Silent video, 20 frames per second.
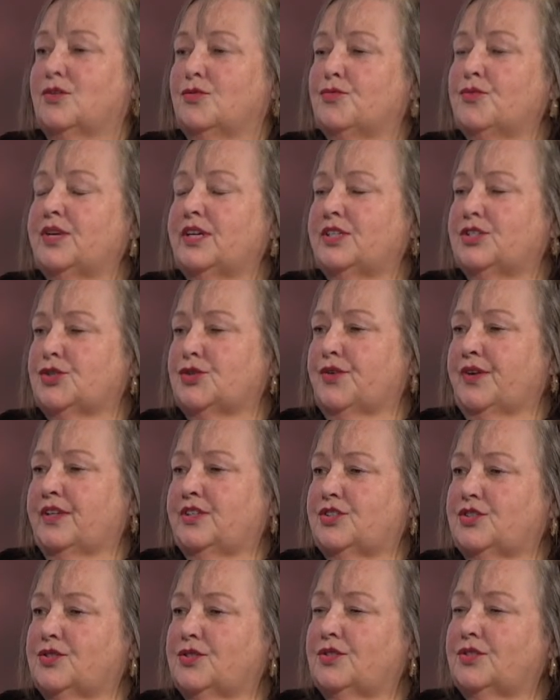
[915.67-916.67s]
reintegrate
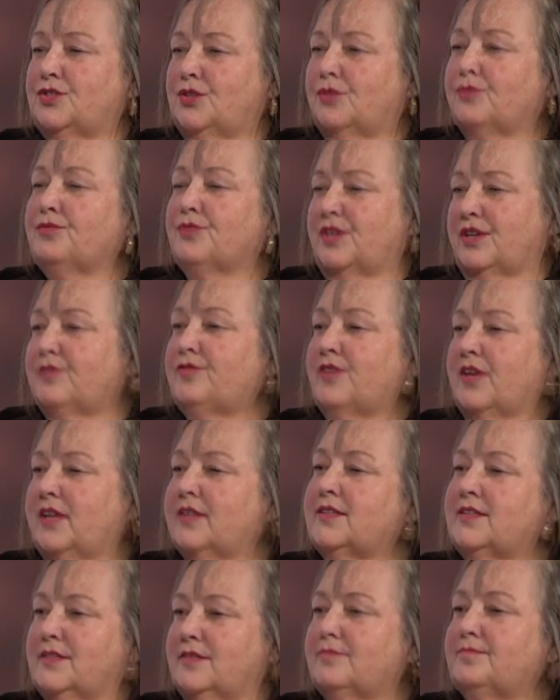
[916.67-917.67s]
you so you don't
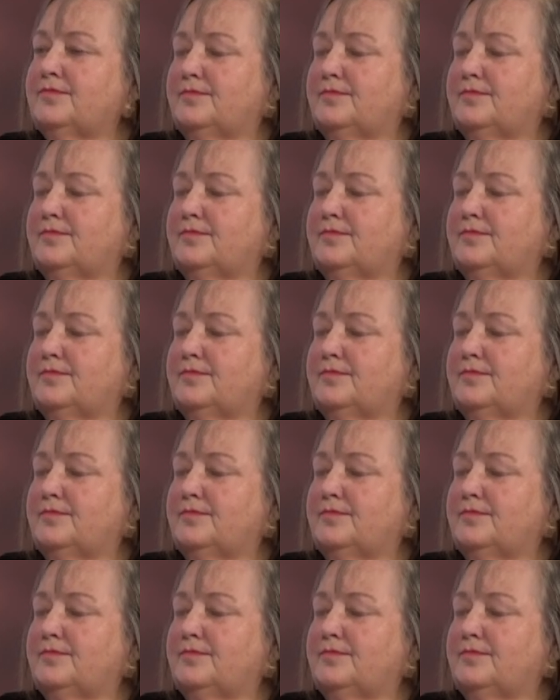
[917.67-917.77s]
reoffend.